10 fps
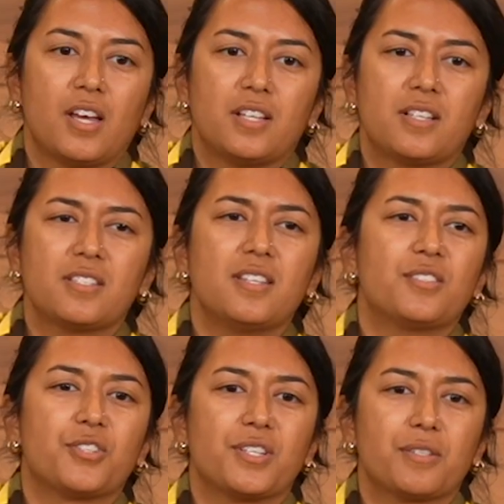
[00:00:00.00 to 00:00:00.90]
does this
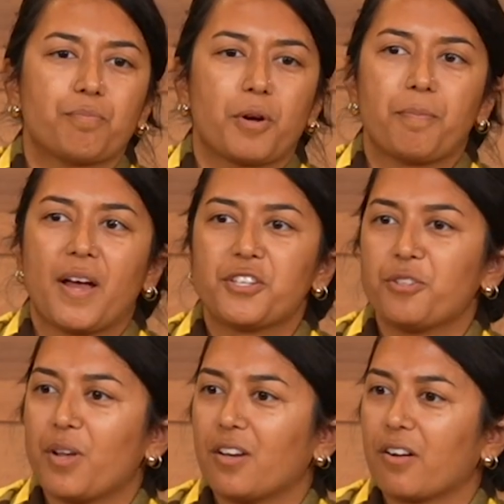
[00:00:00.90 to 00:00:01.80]
just
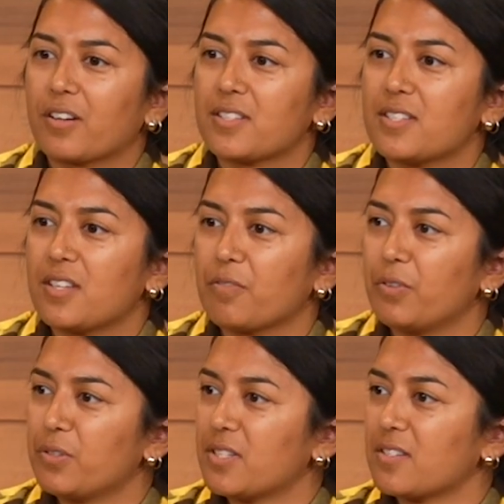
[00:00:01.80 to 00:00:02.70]
perpetuate our existing
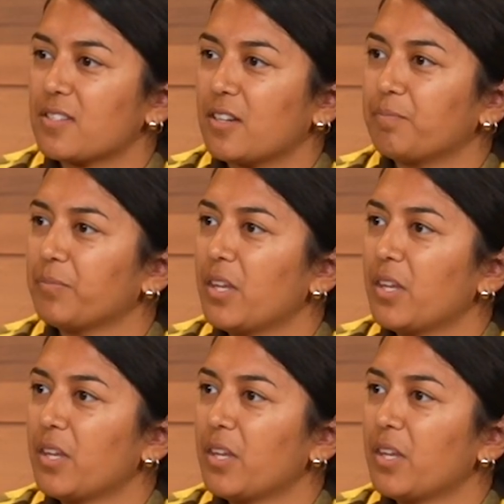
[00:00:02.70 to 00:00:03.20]
food system?